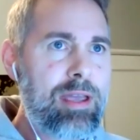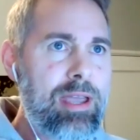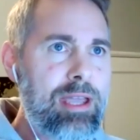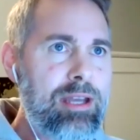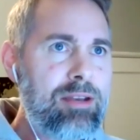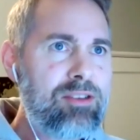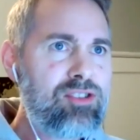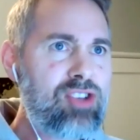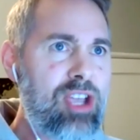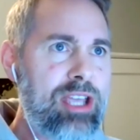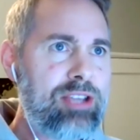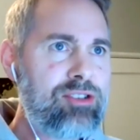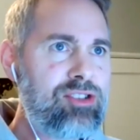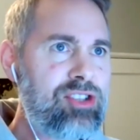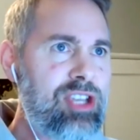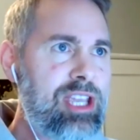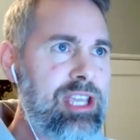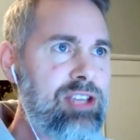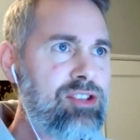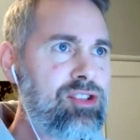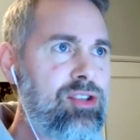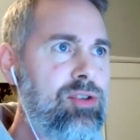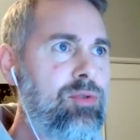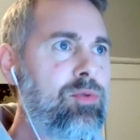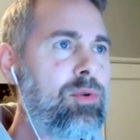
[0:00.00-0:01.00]
ed-
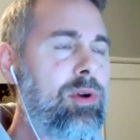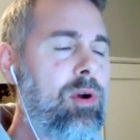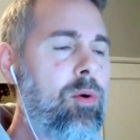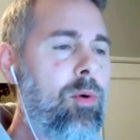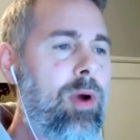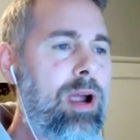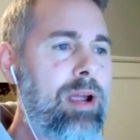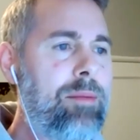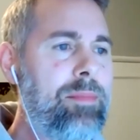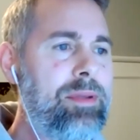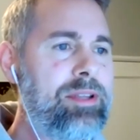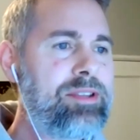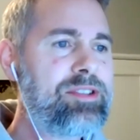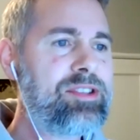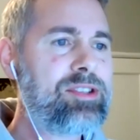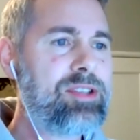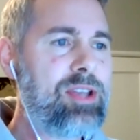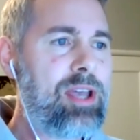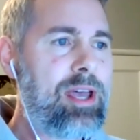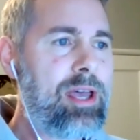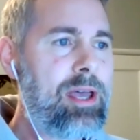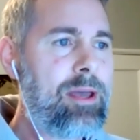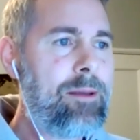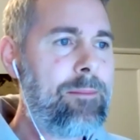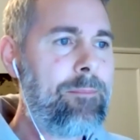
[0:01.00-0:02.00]
educational requirements
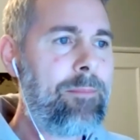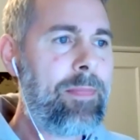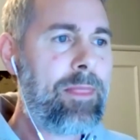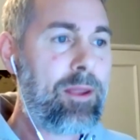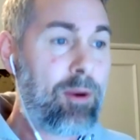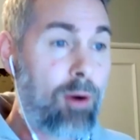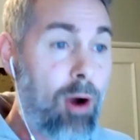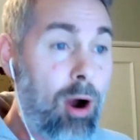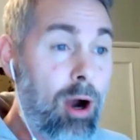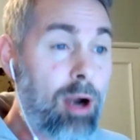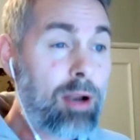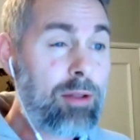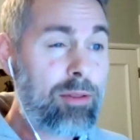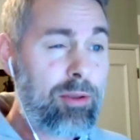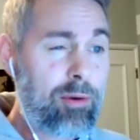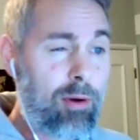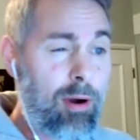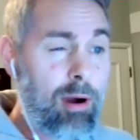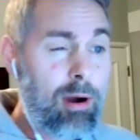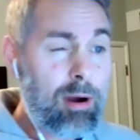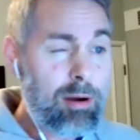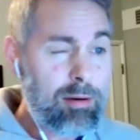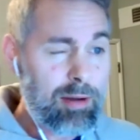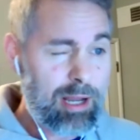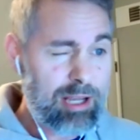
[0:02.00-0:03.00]
um, there are there
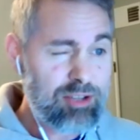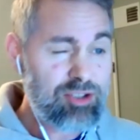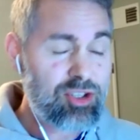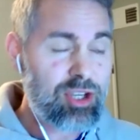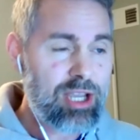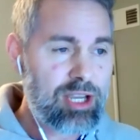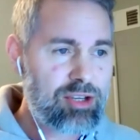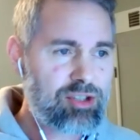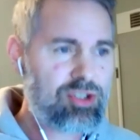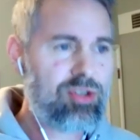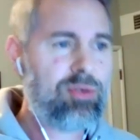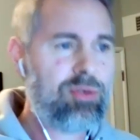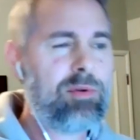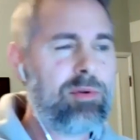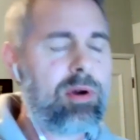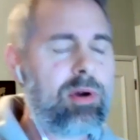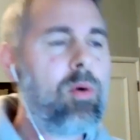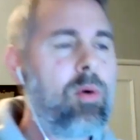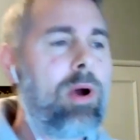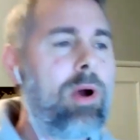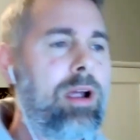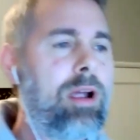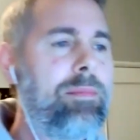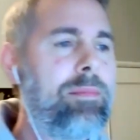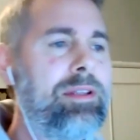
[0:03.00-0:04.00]
are educational
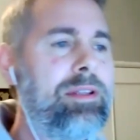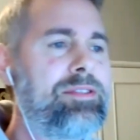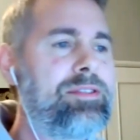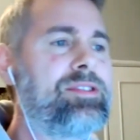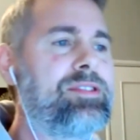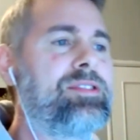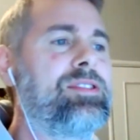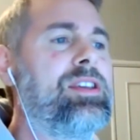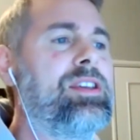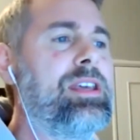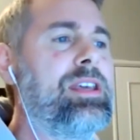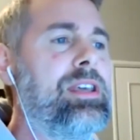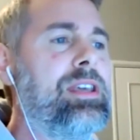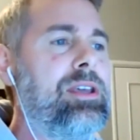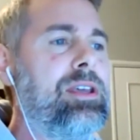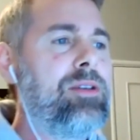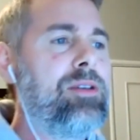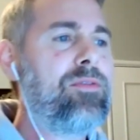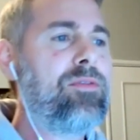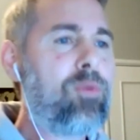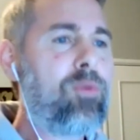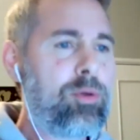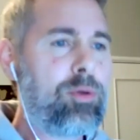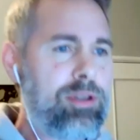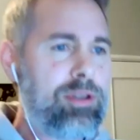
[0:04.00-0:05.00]
requirements
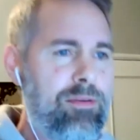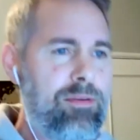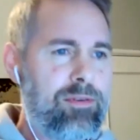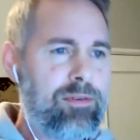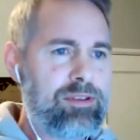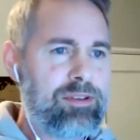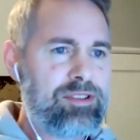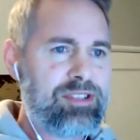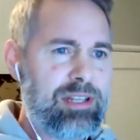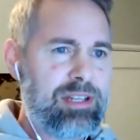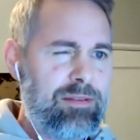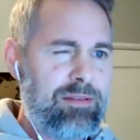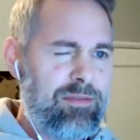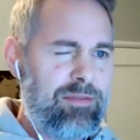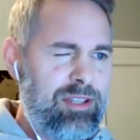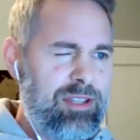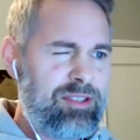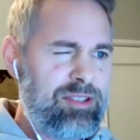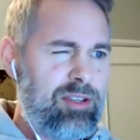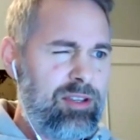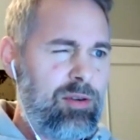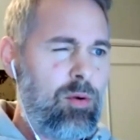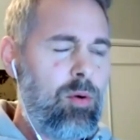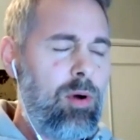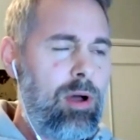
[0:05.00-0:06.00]
for the diversity
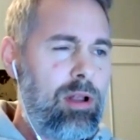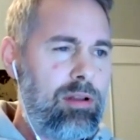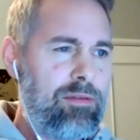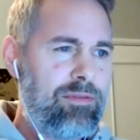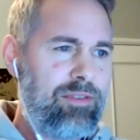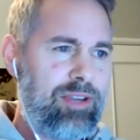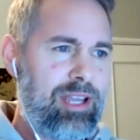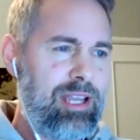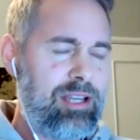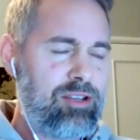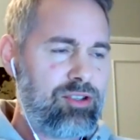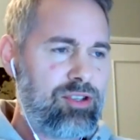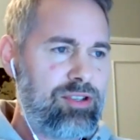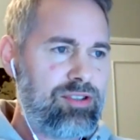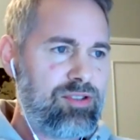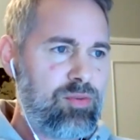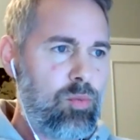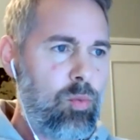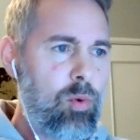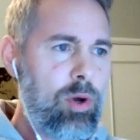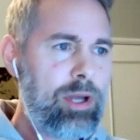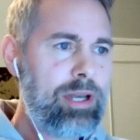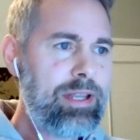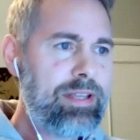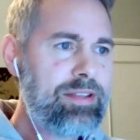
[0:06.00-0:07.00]
visa qualifications.
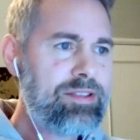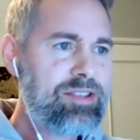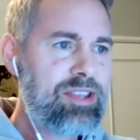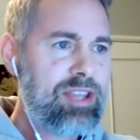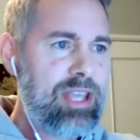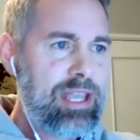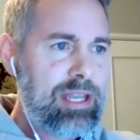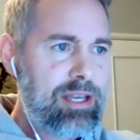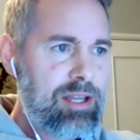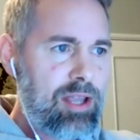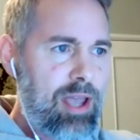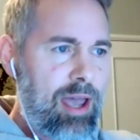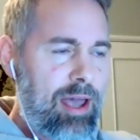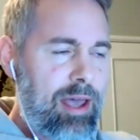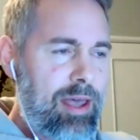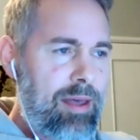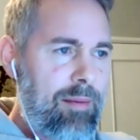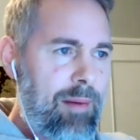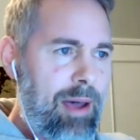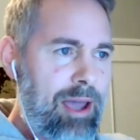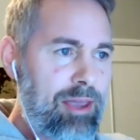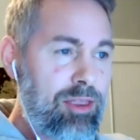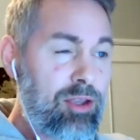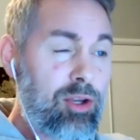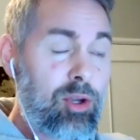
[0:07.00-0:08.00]
One is that uh,
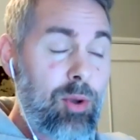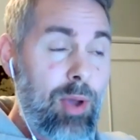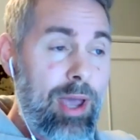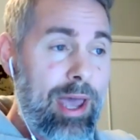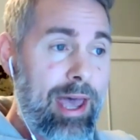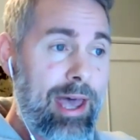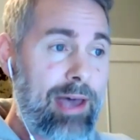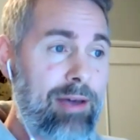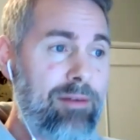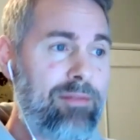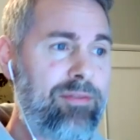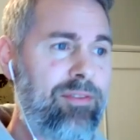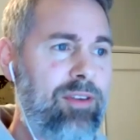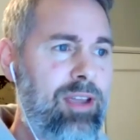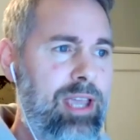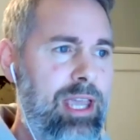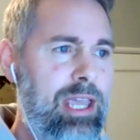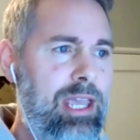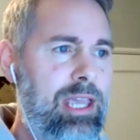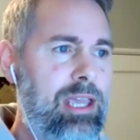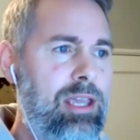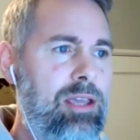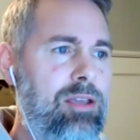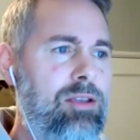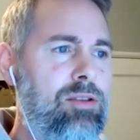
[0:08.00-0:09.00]
either you have
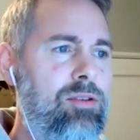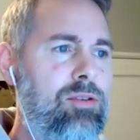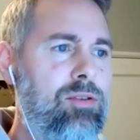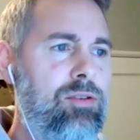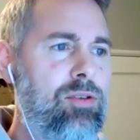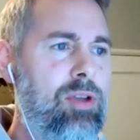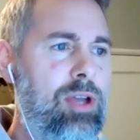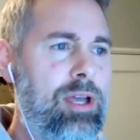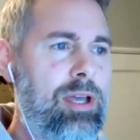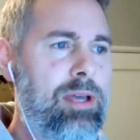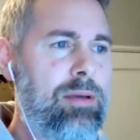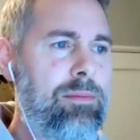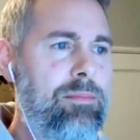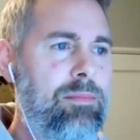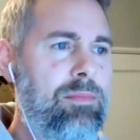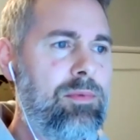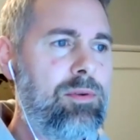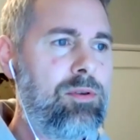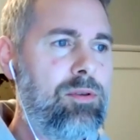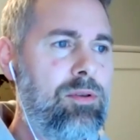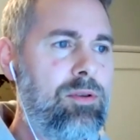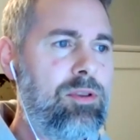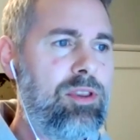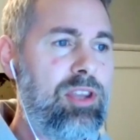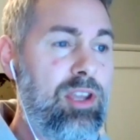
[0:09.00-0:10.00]
a um,
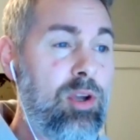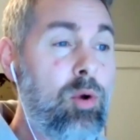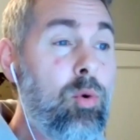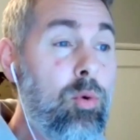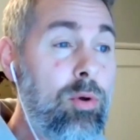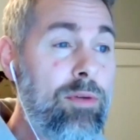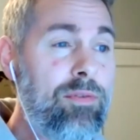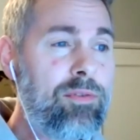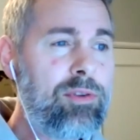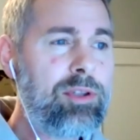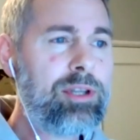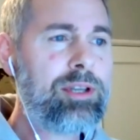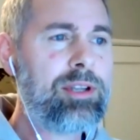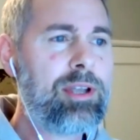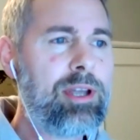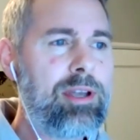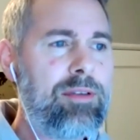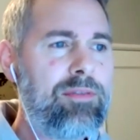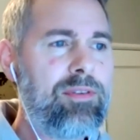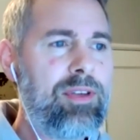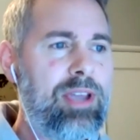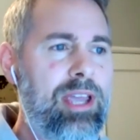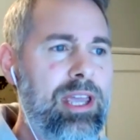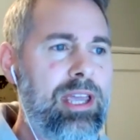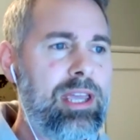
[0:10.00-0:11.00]
the equivalent of
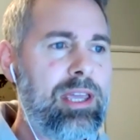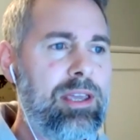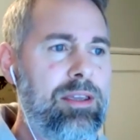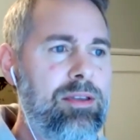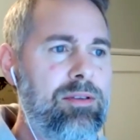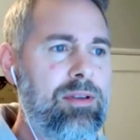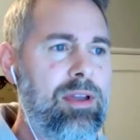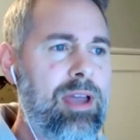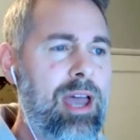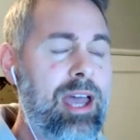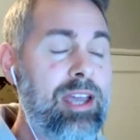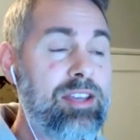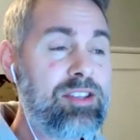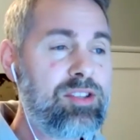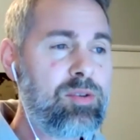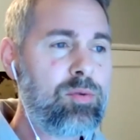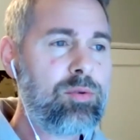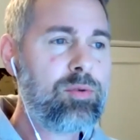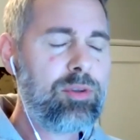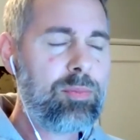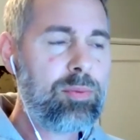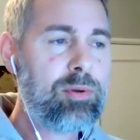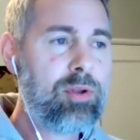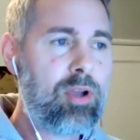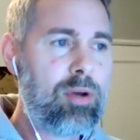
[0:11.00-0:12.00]
a high school
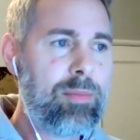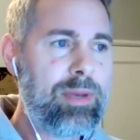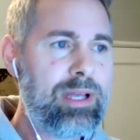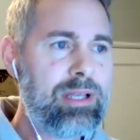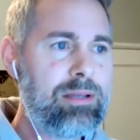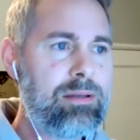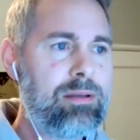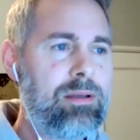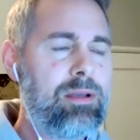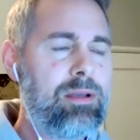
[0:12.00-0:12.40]
diploma